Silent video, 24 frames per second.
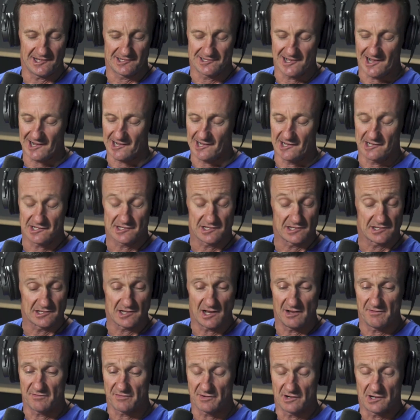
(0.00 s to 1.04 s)
Exactly, and it's the
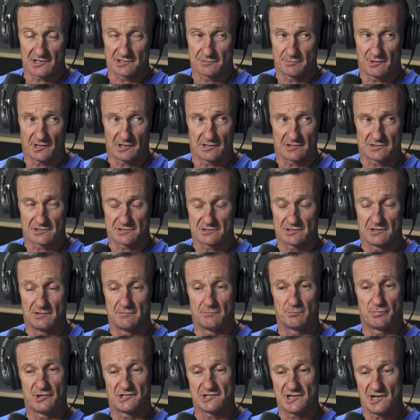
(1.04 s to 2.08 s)
same for us, because
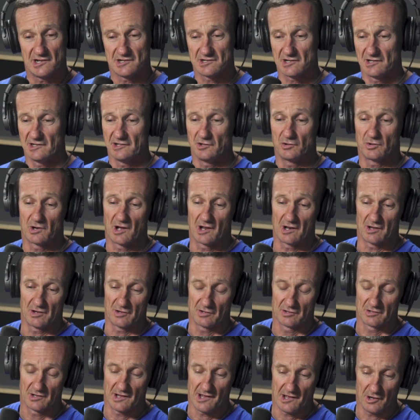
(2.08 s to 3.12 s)
potentially you're going
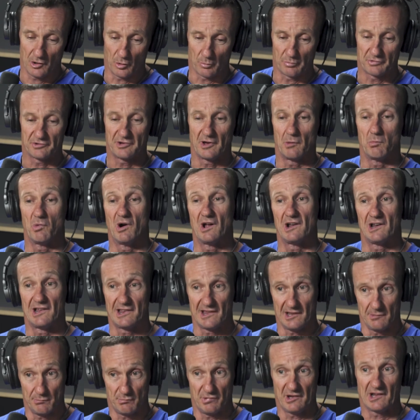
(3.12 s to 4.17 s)
to help someone
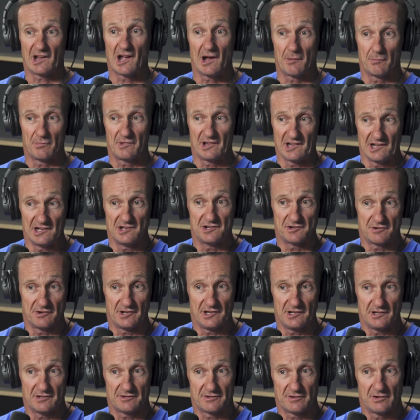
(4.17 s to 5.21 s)
and then become the injury
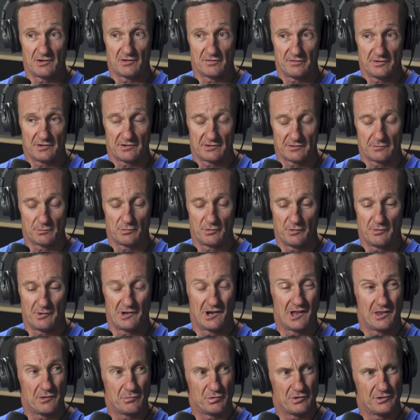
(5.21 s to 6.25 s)
yourself. You'll be
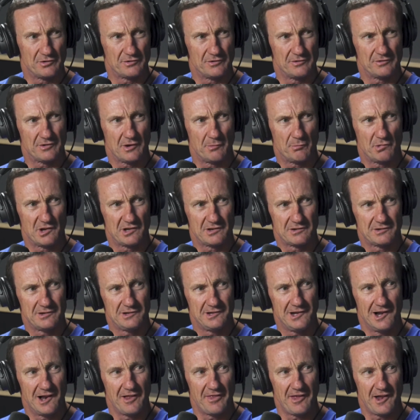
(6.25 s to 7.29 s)
another person. So, but
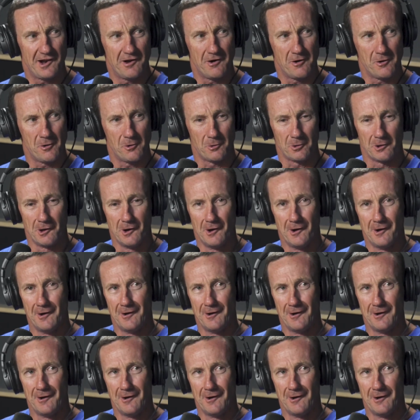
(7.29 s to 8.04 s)
that whole